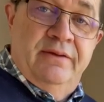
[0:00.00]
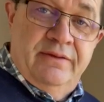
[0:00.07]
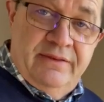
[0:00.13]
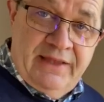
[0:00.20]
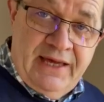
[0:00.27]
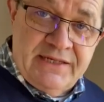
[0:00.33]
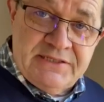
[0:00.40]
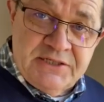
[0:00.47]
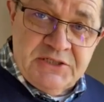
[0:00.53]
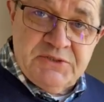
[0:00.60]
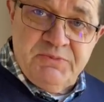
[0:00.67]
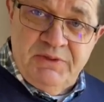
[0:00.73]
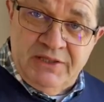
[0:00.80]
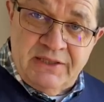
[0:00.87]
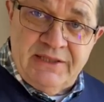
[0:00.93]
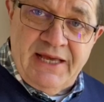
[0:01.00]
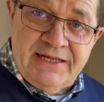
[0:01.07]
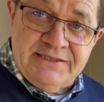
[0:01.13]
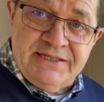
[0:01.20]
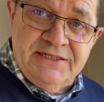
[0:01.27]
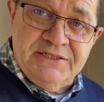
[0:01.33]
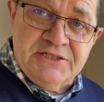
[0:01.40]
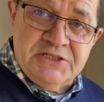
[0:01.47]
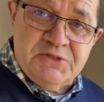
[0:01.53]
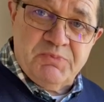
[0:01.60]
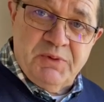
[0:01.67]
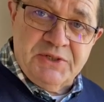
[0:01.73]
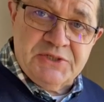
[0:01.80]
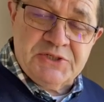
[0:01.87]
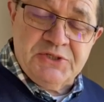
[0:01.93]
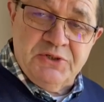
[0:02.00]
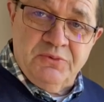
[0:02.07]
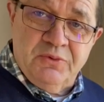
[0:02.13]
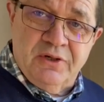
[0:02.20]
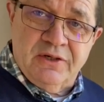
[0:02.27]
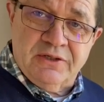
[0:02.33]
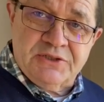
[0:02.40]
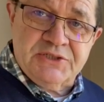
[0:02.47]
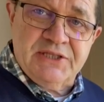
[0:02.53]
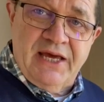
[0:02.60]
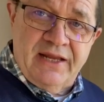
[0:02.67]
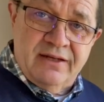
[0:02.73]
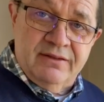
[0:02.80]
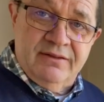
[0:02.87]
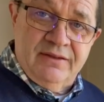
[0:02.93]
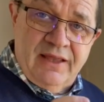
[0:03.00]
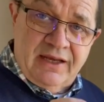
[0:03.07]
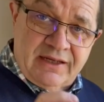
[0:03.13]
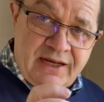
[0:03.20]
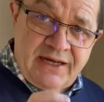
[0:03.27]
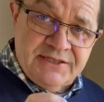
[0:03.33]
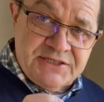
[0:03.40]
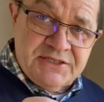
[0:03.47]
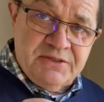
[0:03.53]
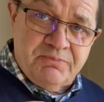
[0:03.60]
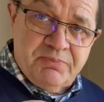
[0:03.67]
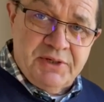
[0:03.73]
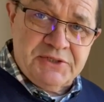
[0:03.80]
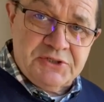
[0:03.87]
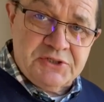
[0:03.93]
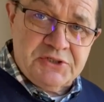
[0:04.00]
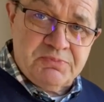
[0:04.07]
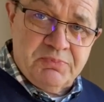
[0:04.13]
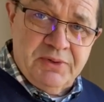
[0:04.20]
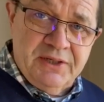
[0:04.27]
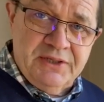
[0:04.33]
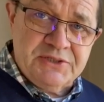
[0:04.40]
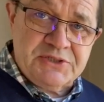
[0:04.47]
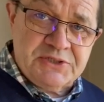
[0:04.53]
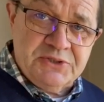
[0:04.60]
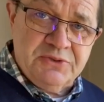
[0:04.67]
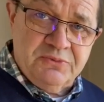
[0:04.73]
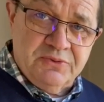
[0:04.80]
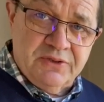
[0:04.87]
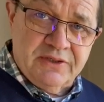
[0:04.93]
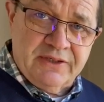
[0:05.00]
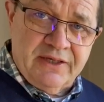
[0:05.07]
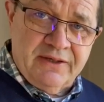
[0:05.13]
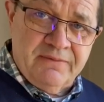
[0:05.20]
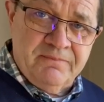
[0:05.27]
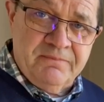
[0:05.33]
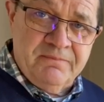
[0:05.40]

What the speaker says: That tells me that that tension spring still works. That constant pressure spring is still working.